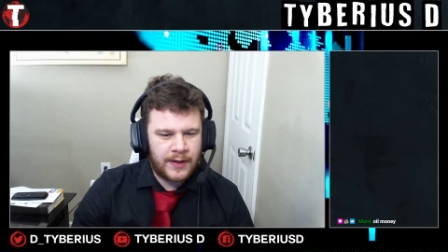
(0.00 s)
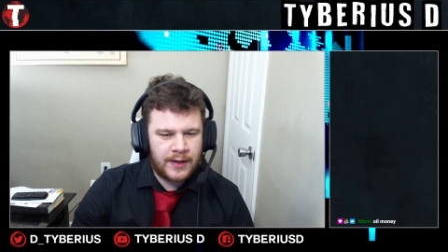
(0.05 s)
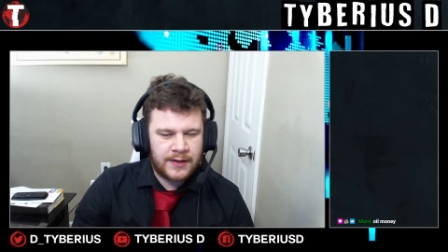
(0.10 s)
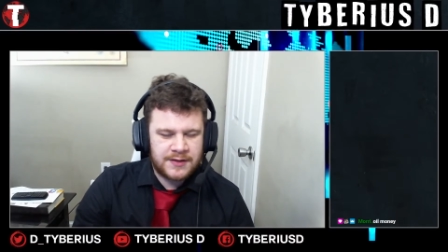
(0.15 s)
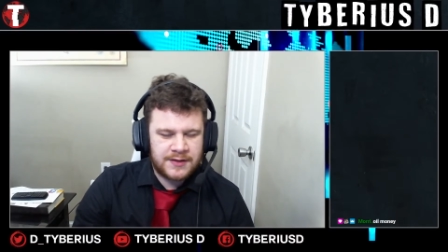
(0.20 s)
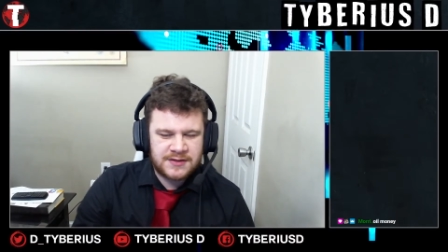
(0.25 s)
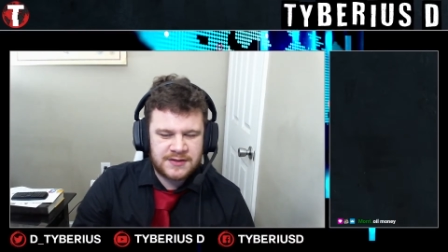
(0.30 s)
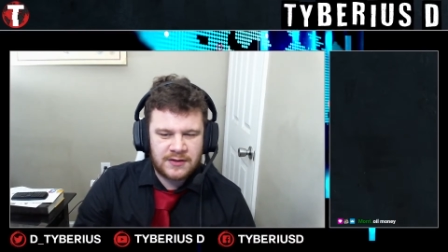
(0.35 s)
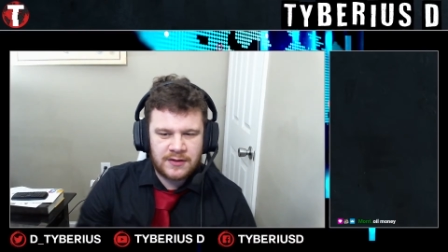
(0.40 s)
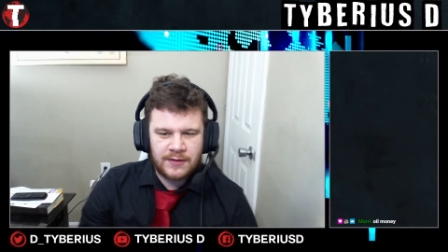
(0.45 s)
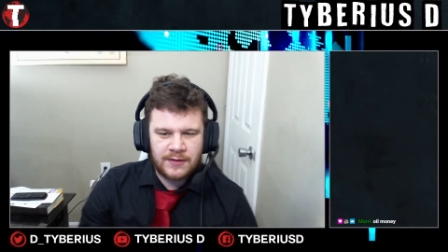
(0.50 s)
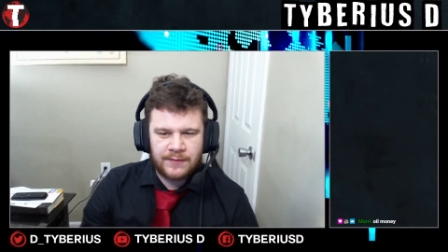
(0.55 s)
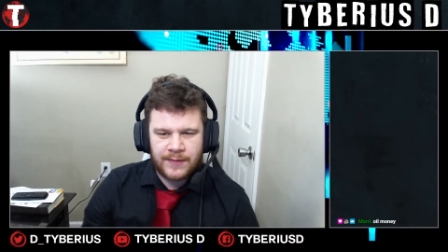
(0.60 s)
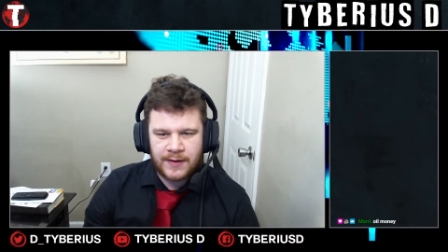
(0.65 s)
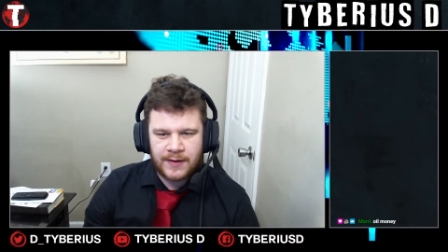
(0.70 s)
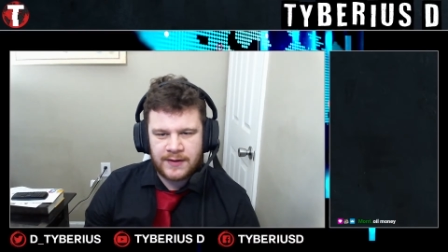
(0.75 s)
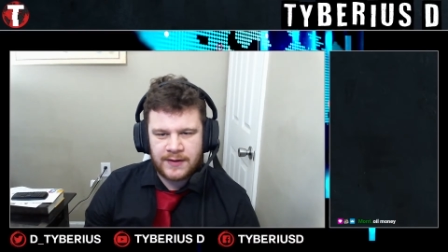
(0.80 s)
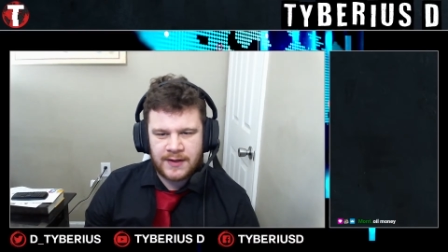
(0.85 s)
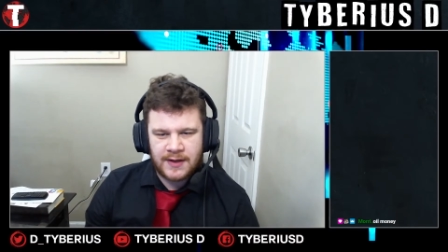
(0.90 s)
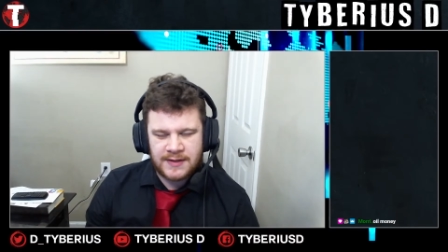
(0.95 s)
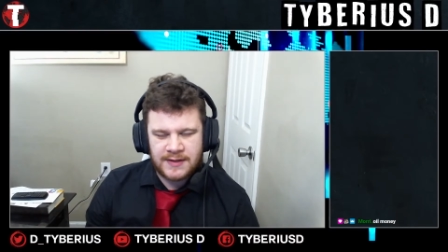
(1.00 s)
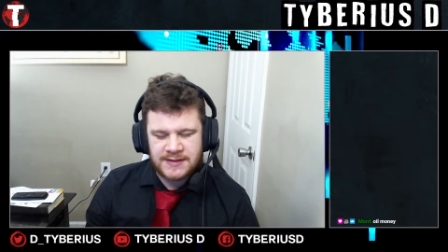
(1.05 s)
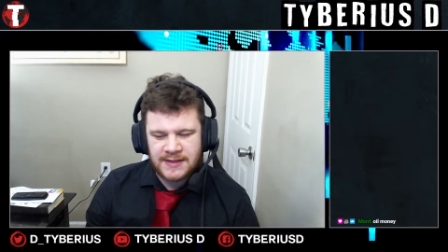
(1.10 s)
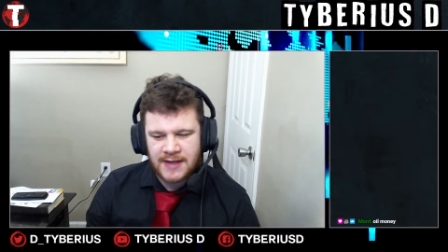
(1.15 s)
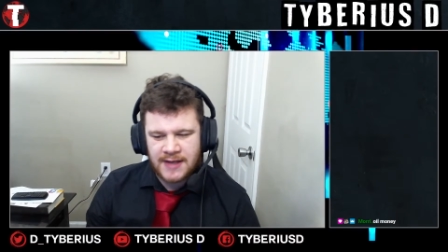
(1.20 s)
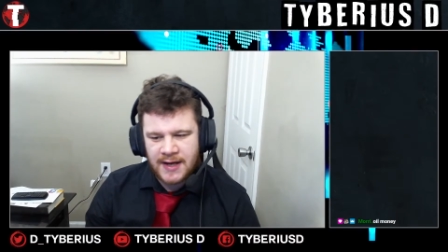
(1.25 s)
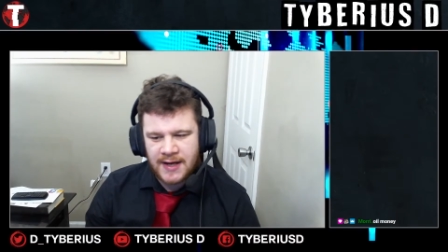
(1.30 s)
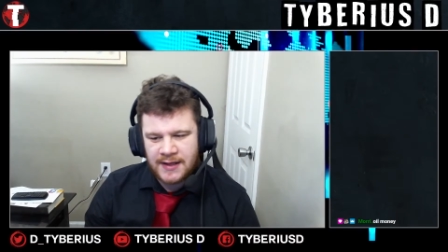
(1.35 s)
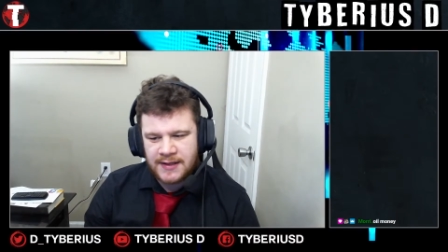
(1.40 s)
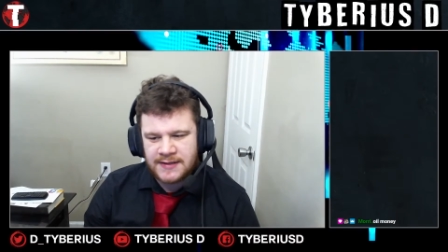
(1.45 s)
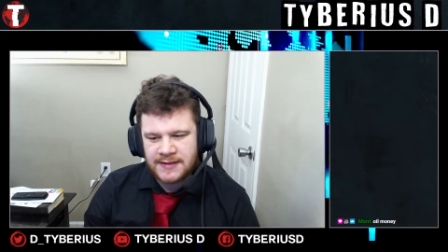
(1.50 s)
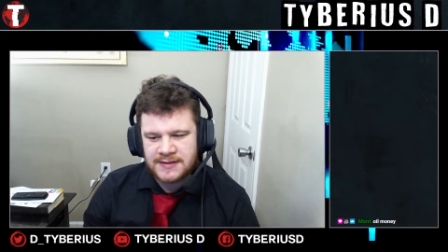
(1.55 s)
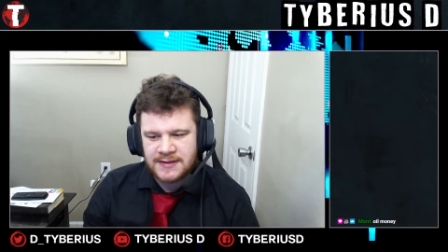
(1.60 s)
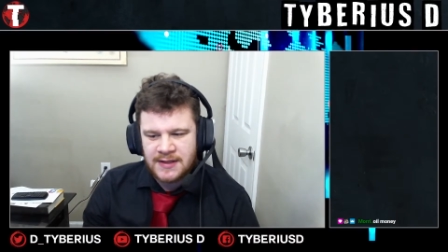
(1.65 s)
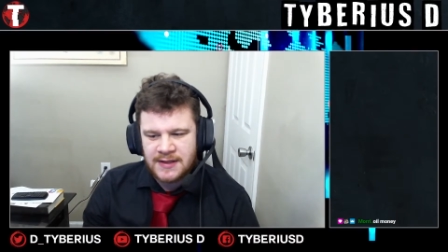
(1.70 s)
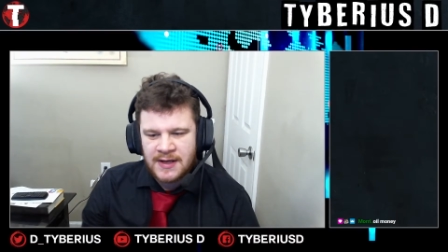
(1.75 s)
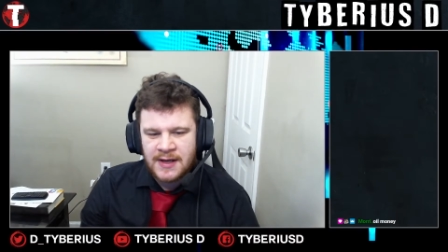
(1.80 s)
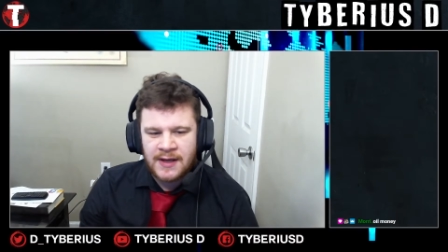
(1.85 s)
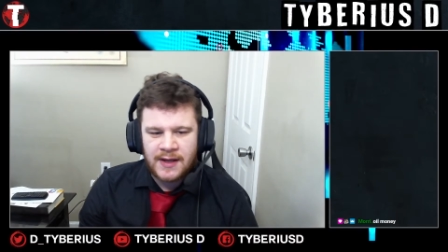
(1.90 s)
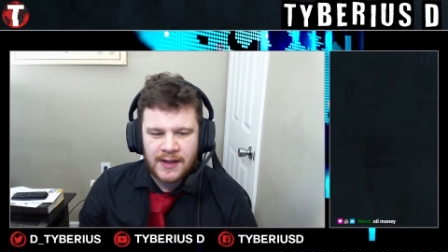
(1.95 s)
and it started about in the 1980s,
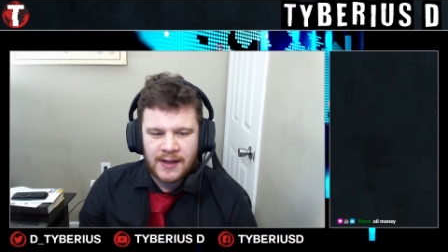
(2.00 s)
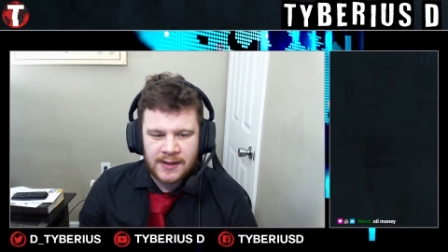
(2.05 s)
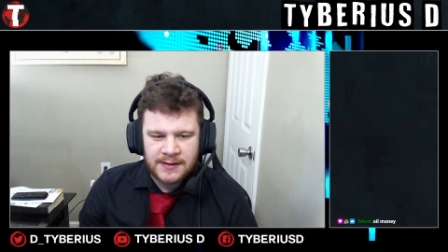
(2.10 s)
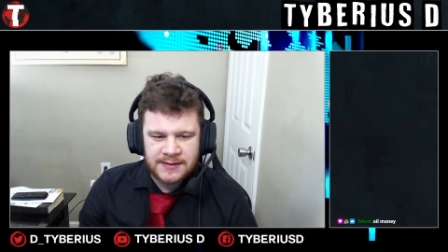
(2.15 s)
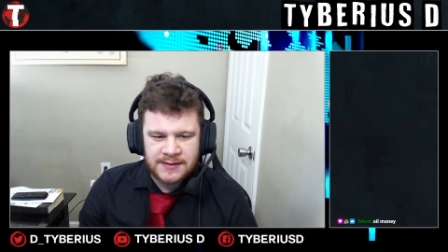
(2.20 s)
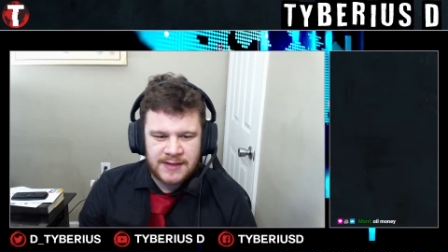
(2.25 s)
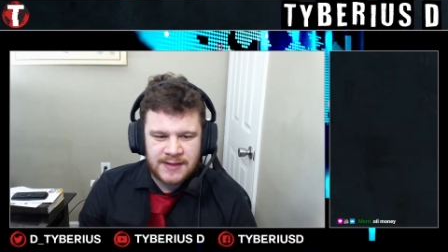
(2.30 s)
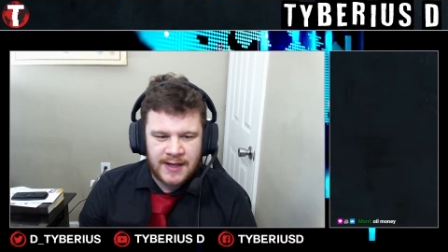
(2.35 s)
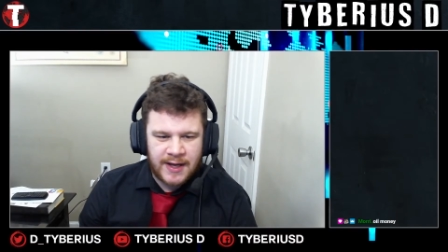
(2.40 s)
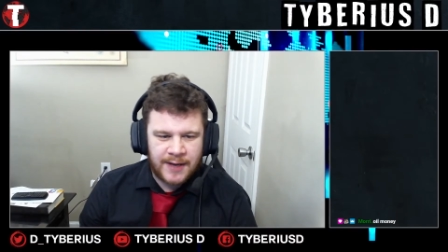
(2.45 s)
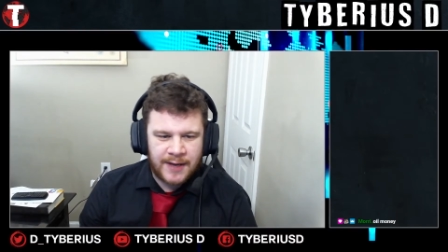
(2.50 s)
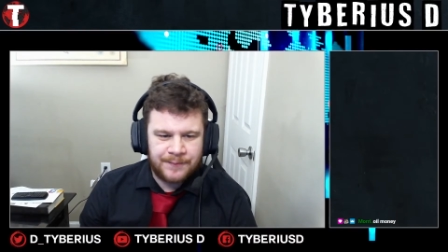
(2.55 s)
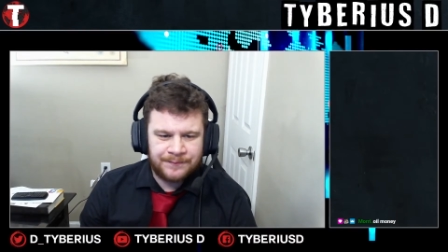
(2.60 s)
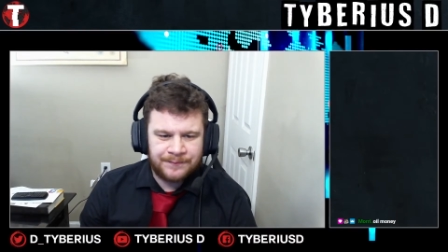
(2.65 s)
is that